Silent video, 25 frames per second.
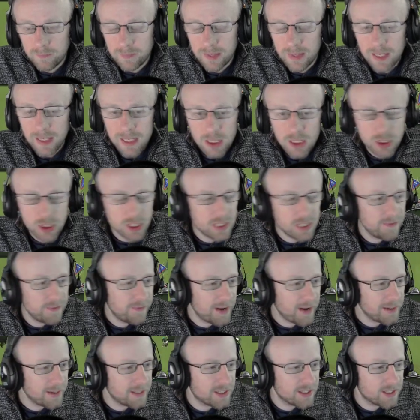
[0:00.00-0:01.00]
Interesting
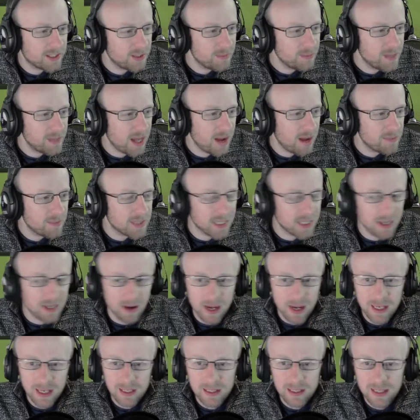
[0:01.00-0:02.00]
fact is sometimes I
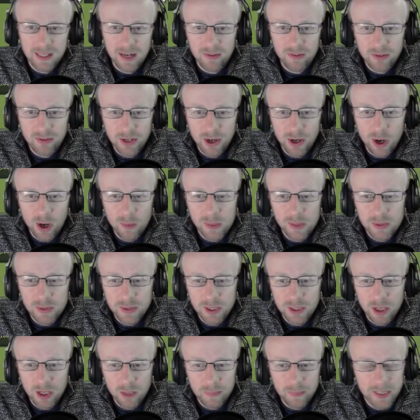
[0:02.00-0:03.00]
like cavalry armies when
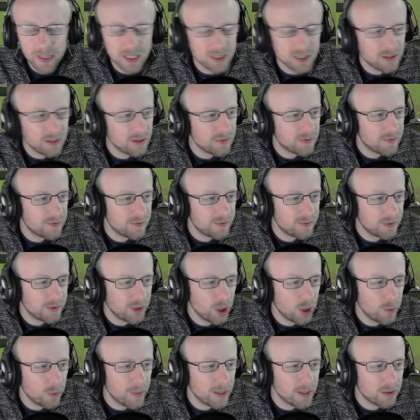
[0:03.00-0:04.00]
they've got a mix of
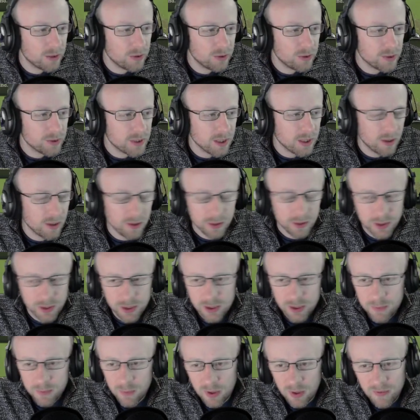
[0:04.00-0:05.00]
nomad horse
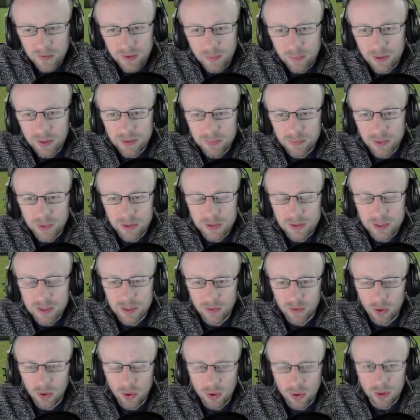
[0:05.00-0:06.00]
archers, but I think once
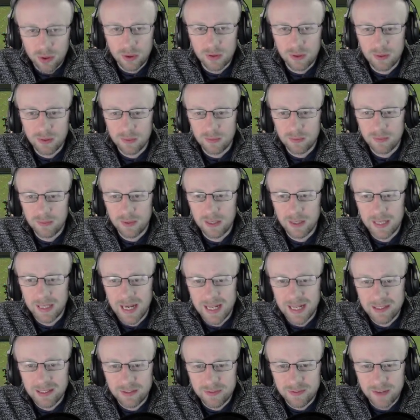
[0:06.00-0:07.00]
they're all
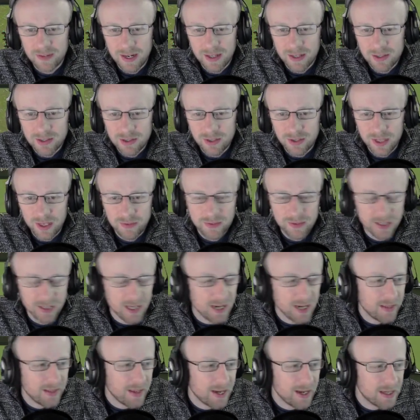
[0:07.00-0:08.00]
cataphracts or anything
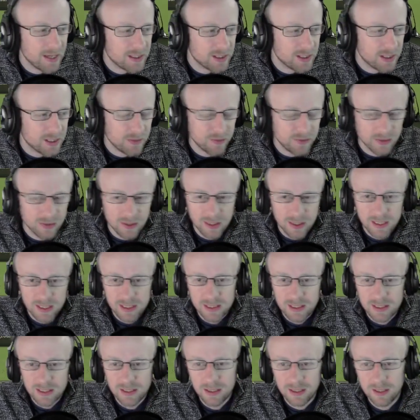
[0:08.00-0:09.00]
like that, it's a different
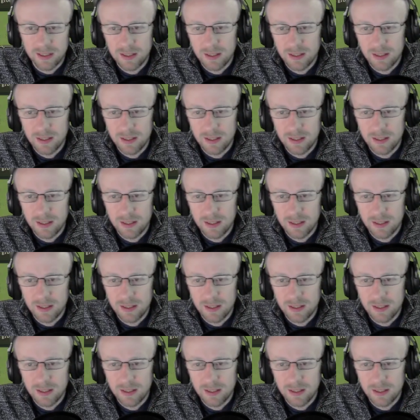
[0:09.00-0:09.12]
list.